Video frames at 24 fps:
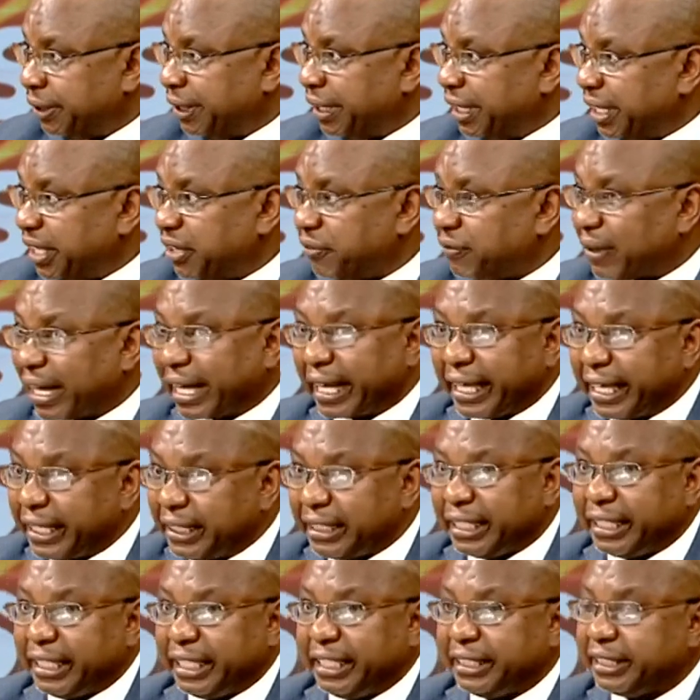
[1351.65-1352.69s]
Yeah. If a
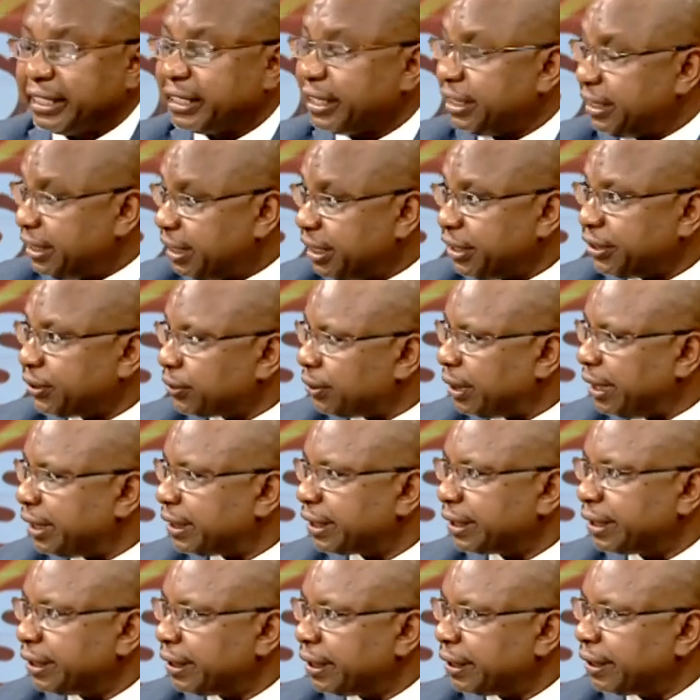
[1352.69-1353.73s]
Kenyan is in
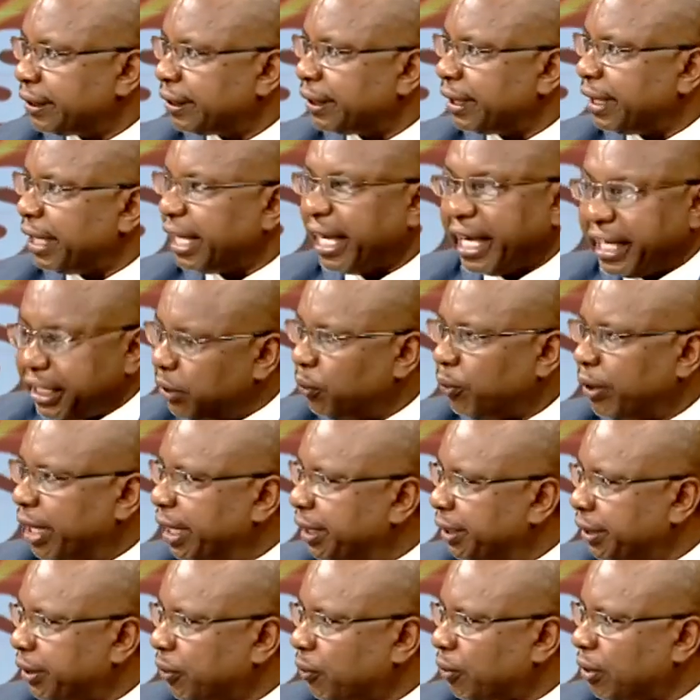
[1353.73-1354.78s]
distress anywhere
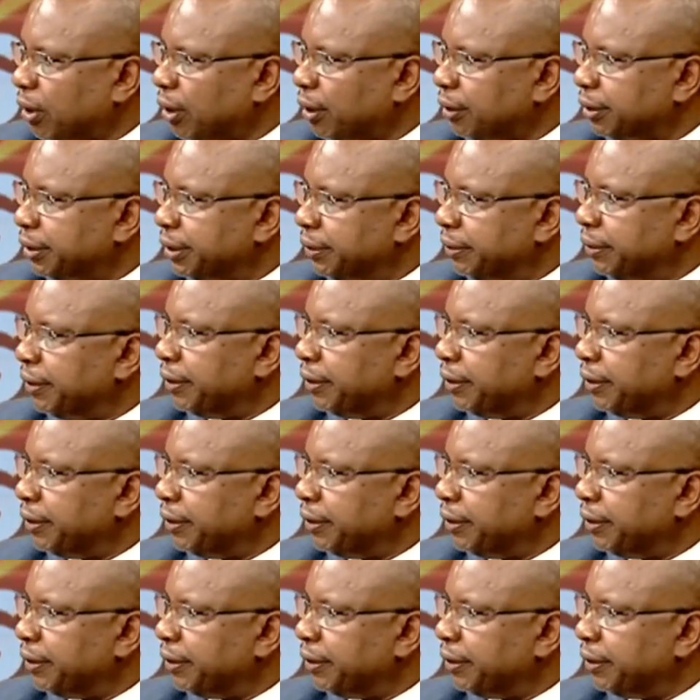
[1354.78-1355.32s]
in the world,